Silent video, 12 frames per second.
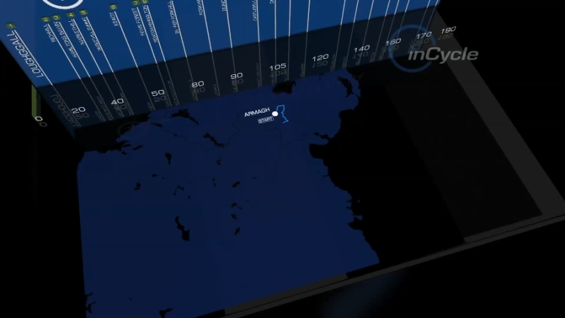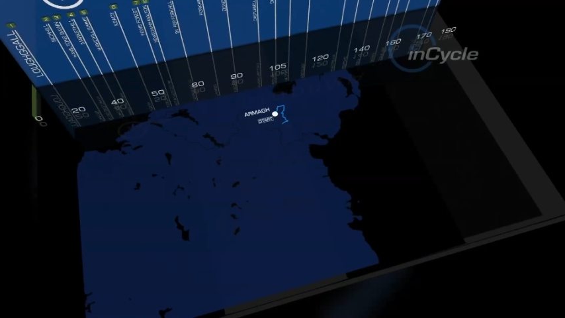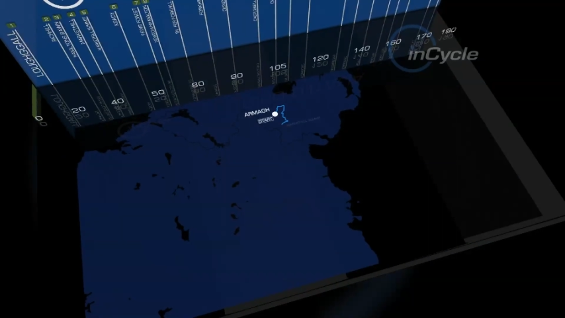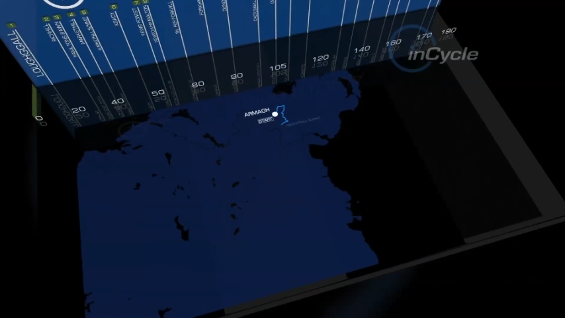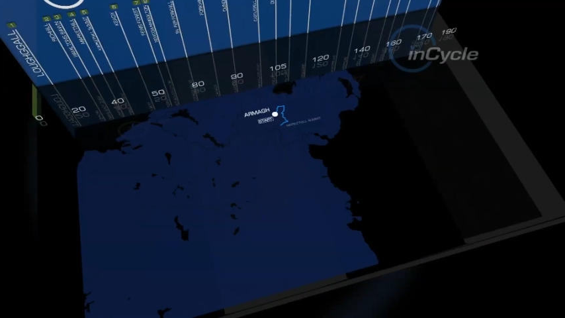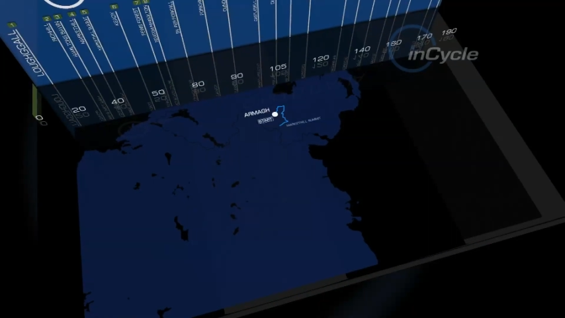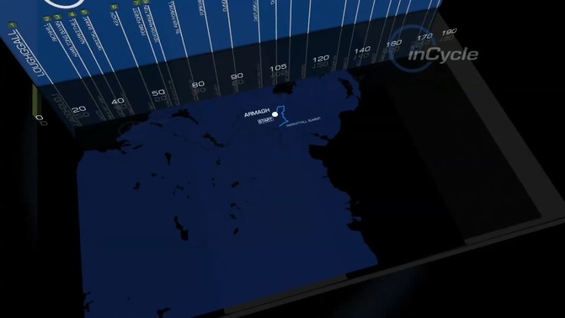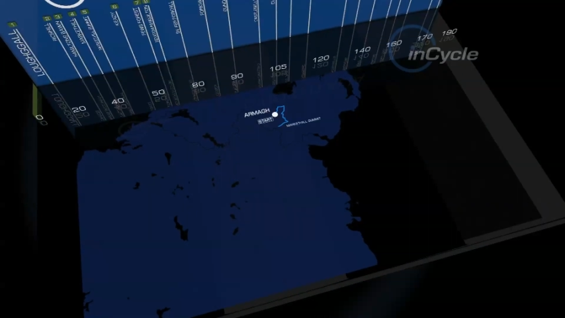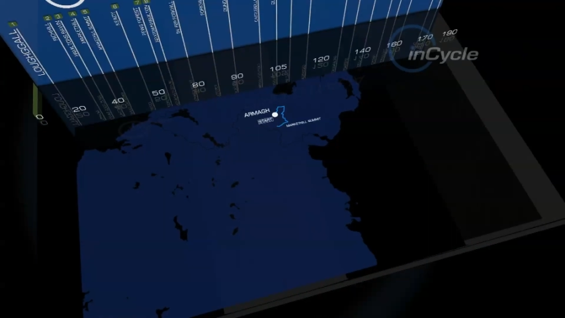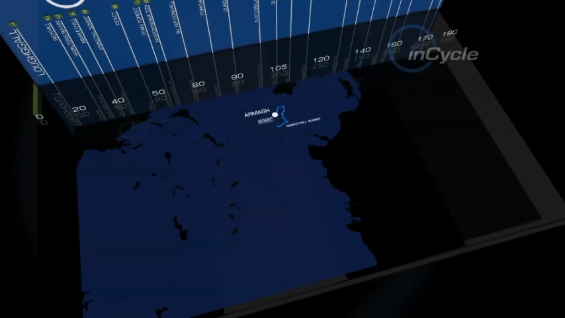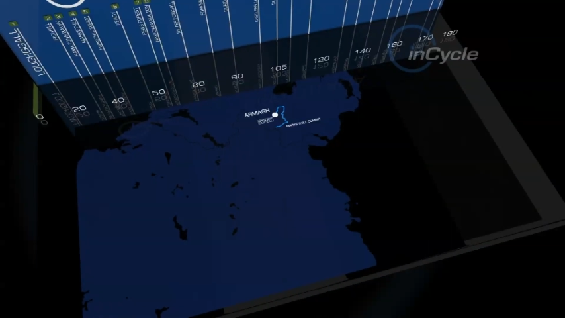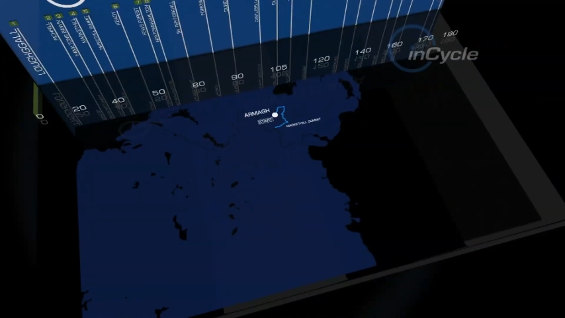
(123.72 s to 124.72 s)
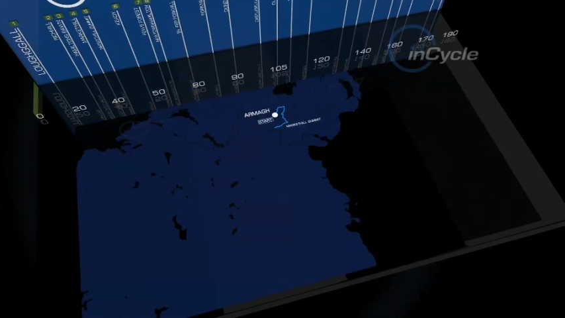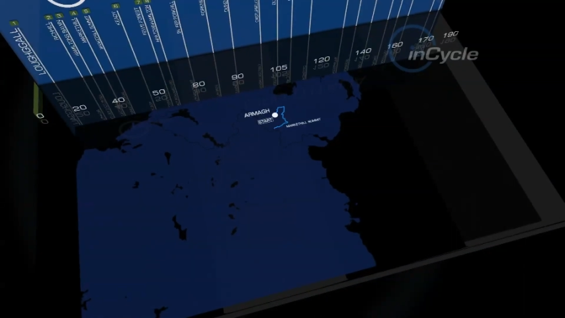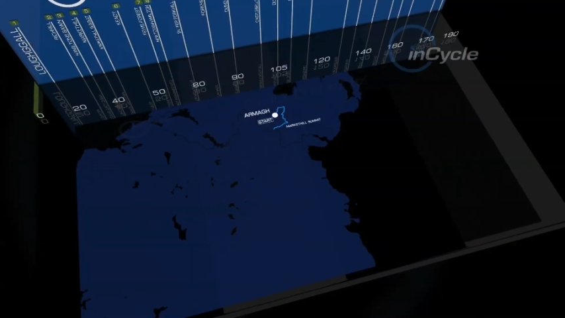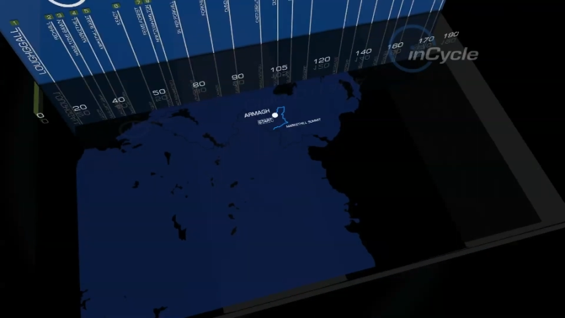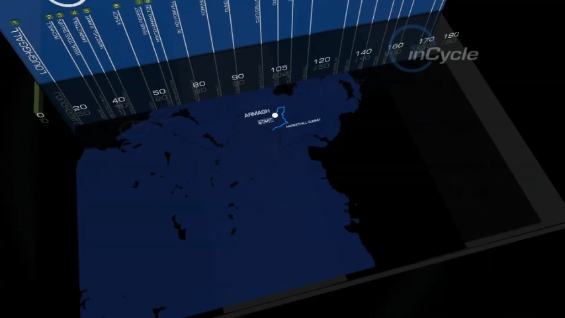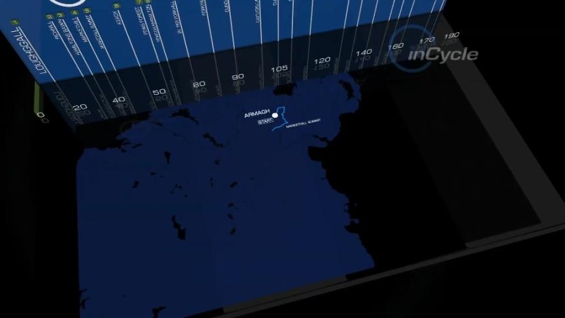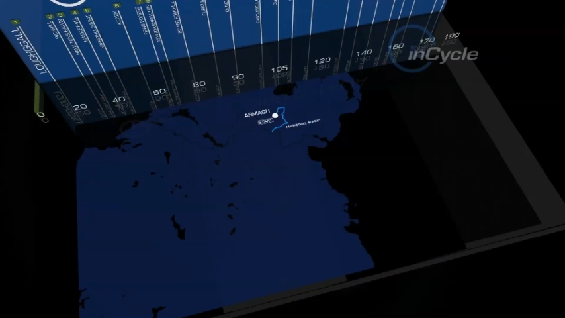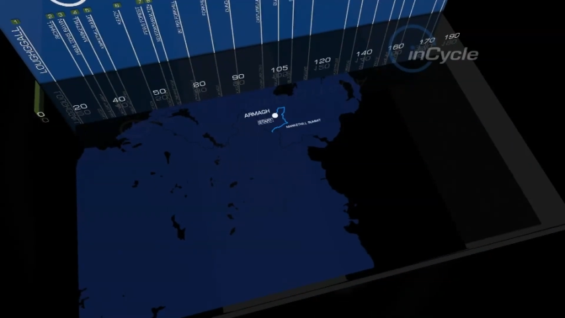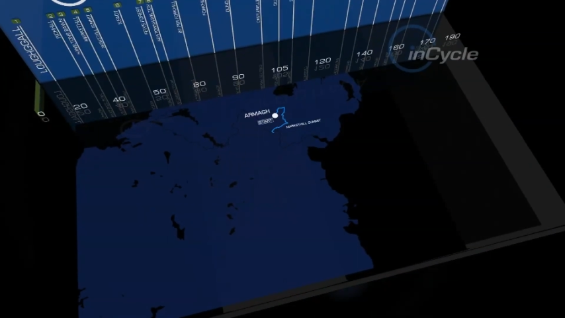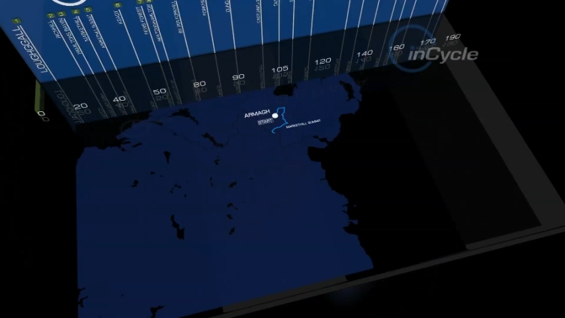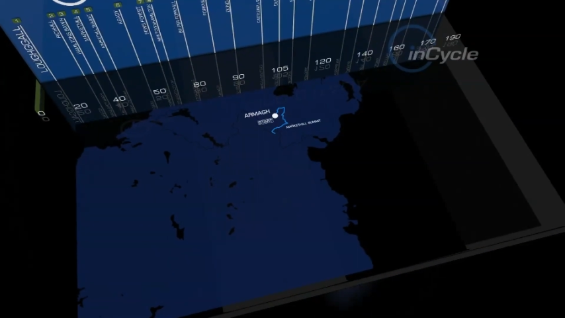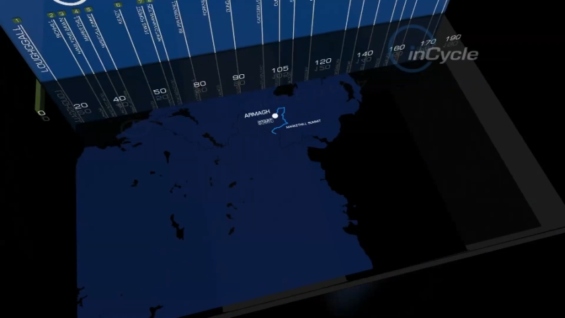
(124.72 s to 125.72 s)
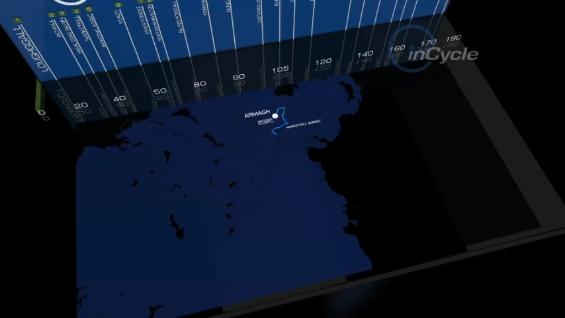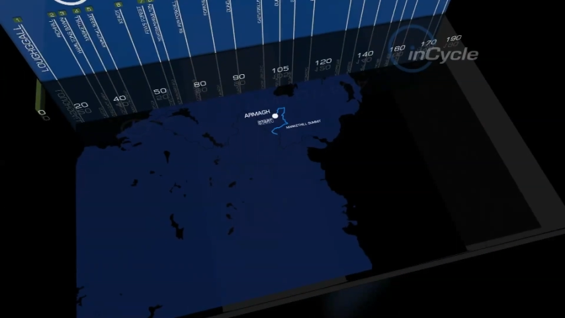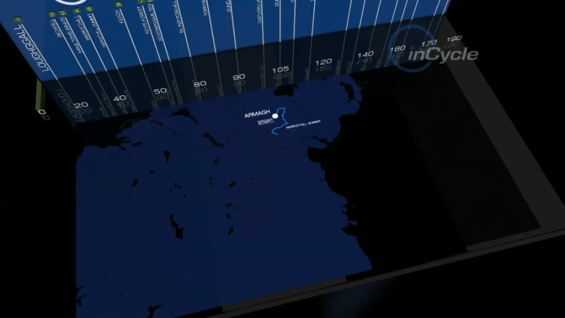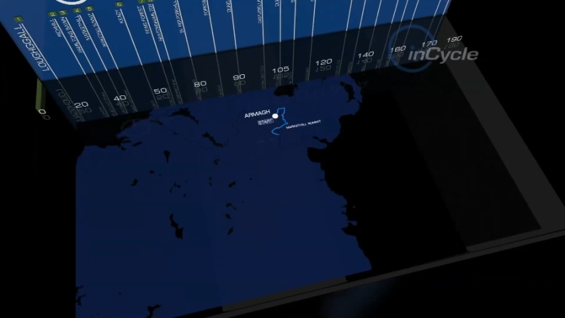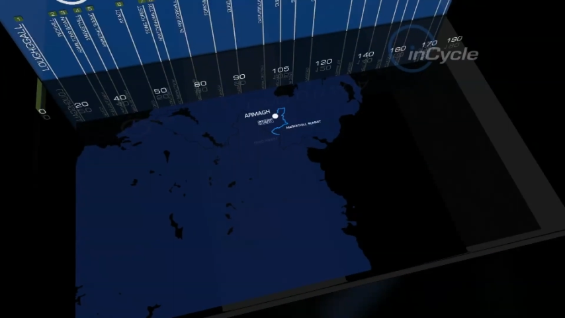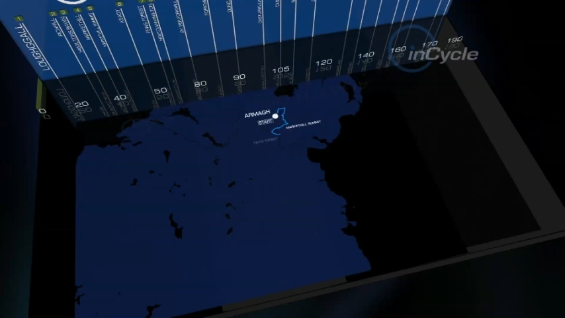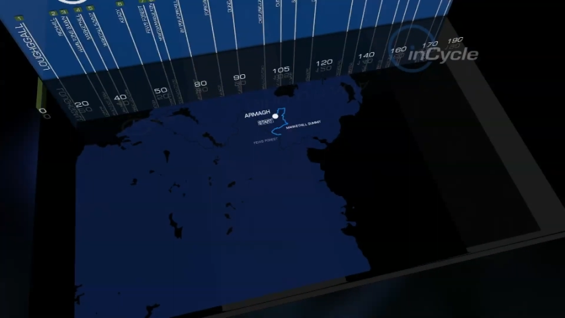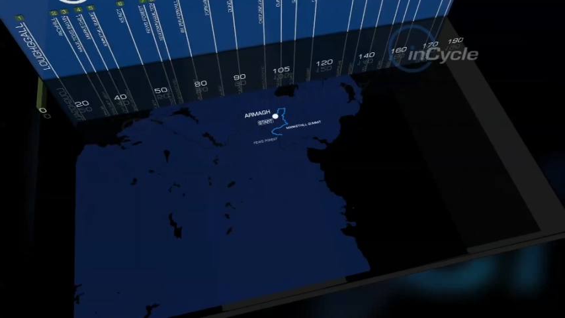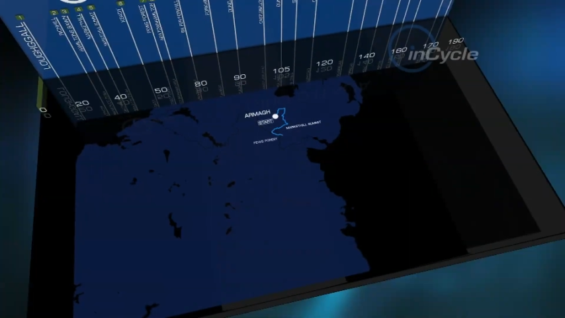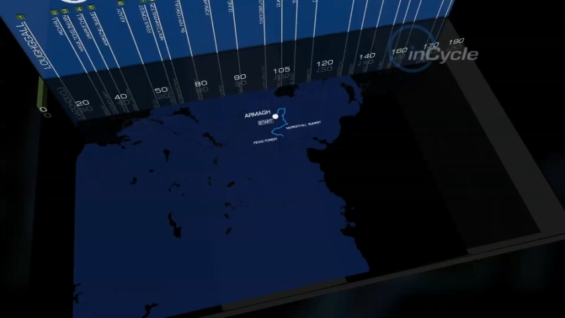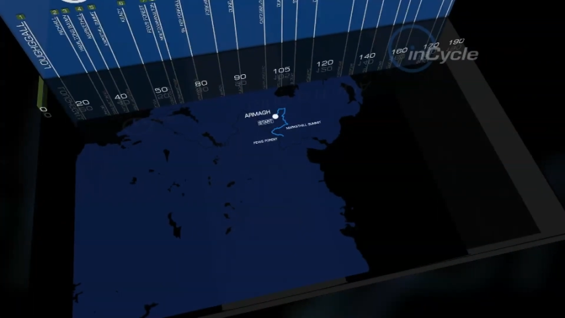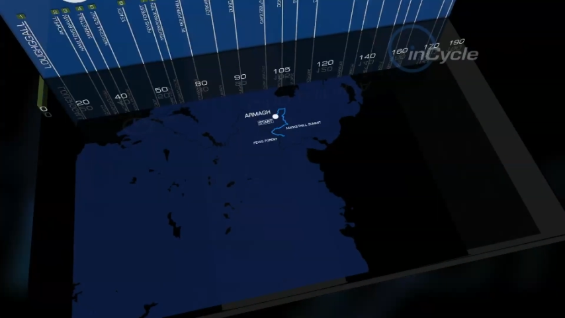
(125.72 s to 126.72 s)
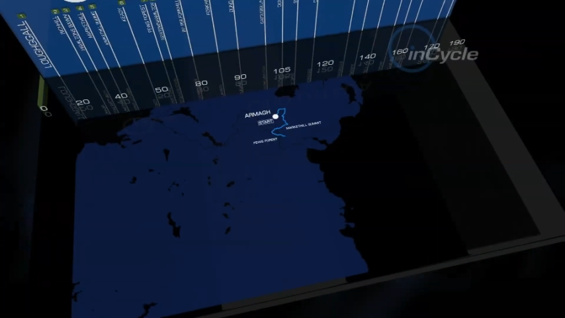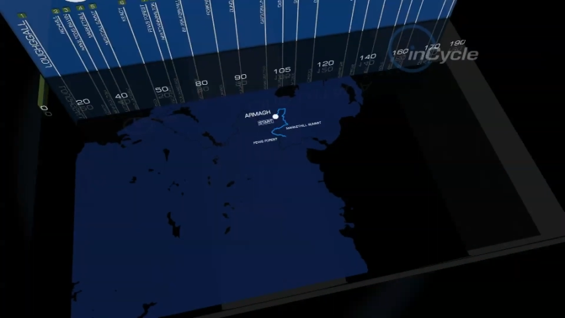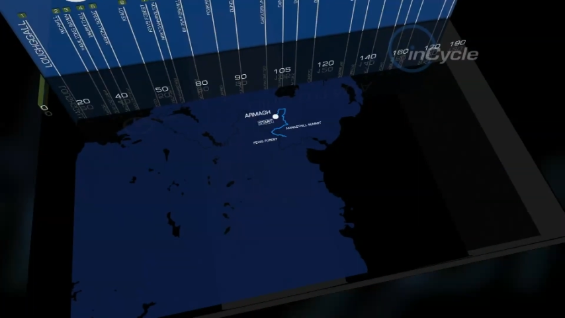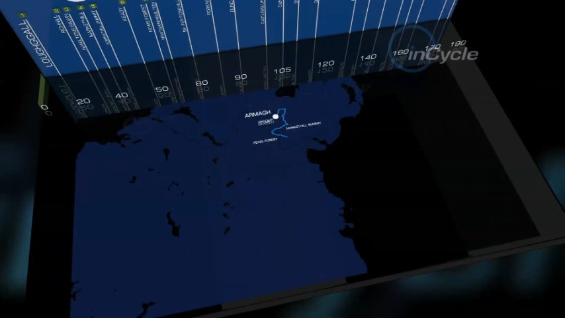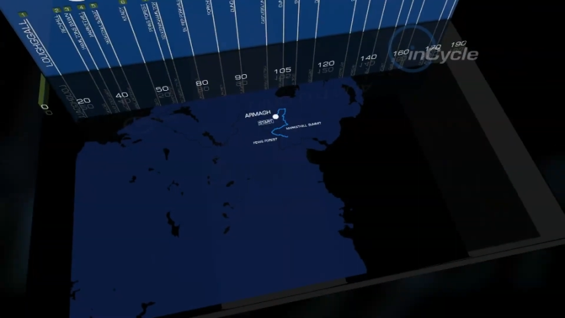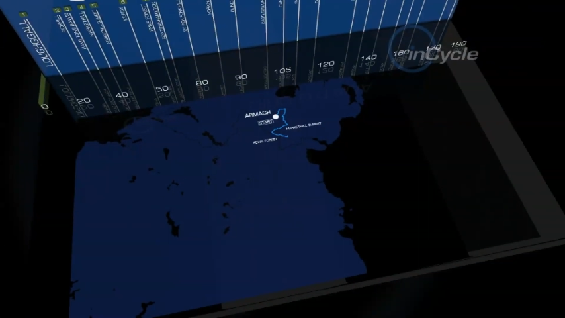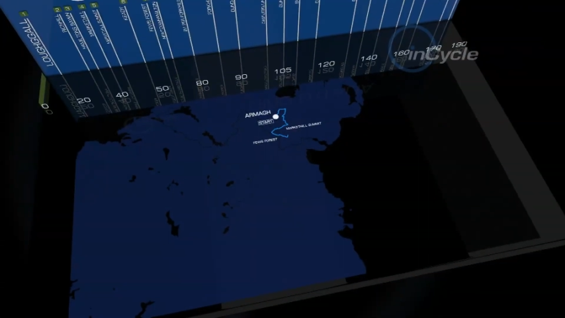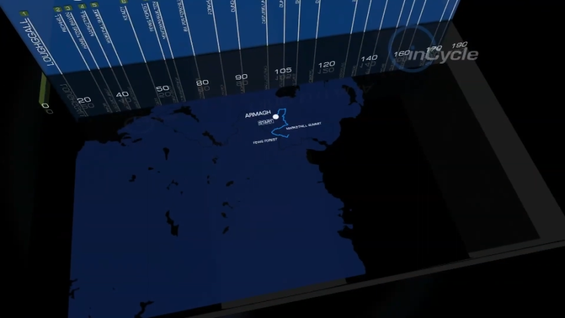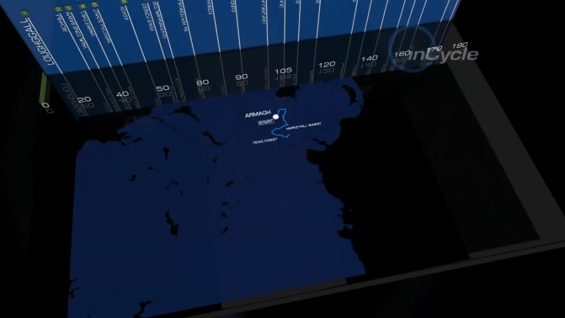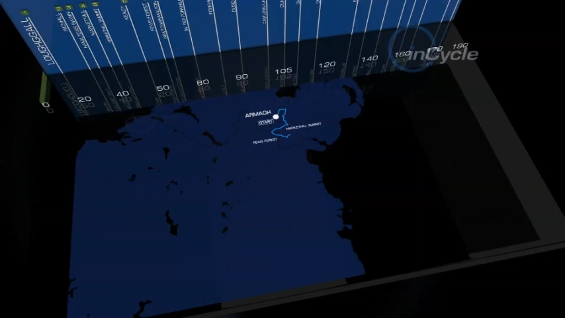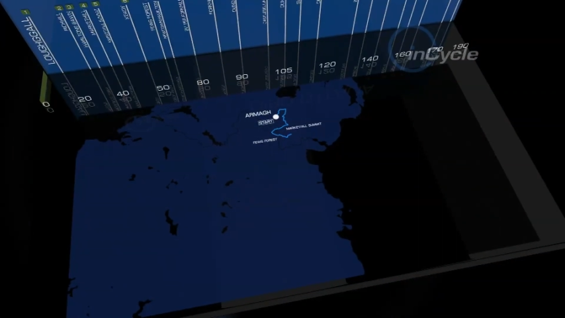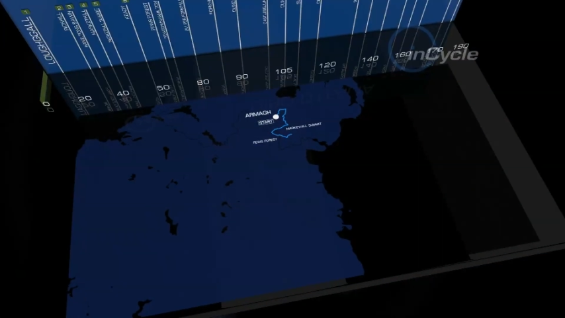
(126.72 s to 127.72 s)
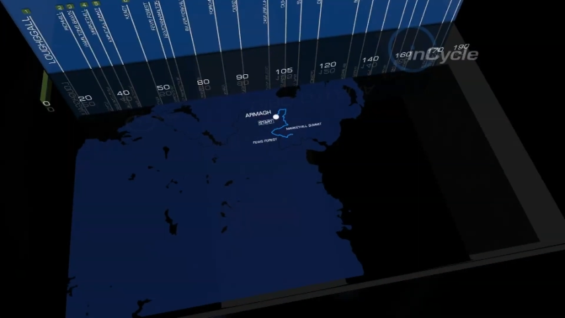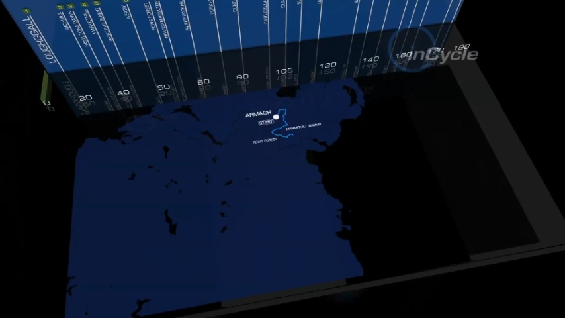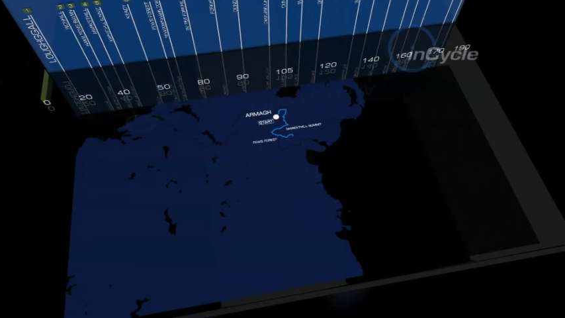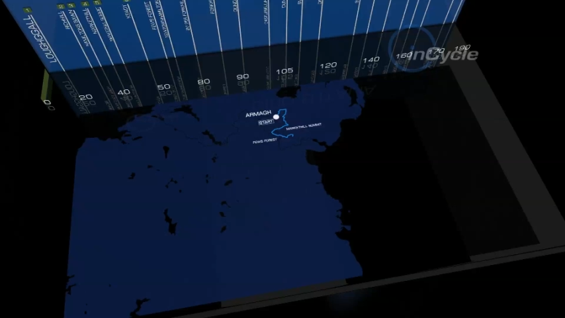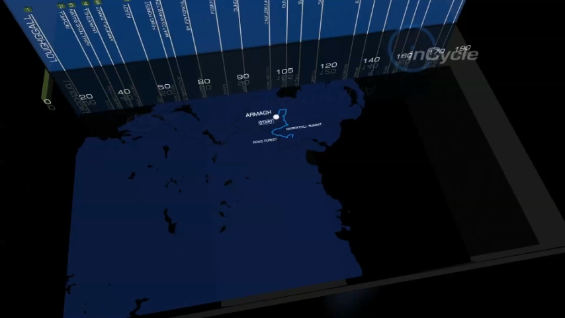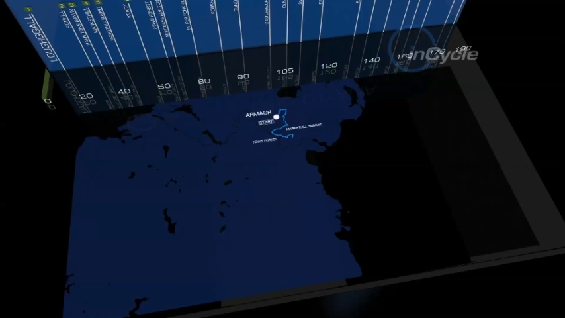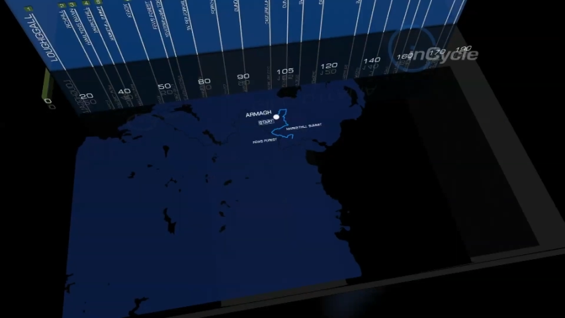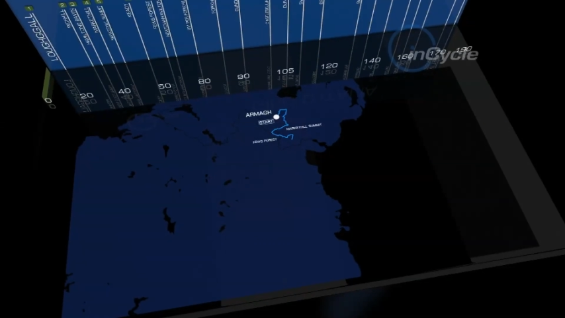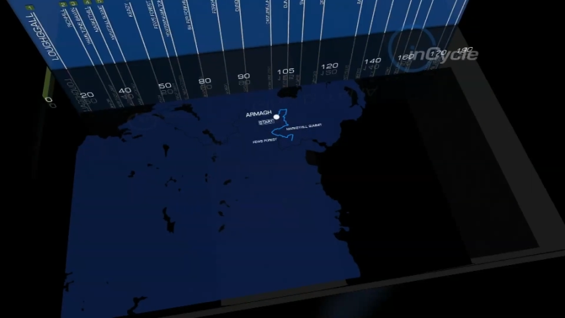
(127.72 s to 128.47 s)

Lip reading: Nobody's mouth can be seen.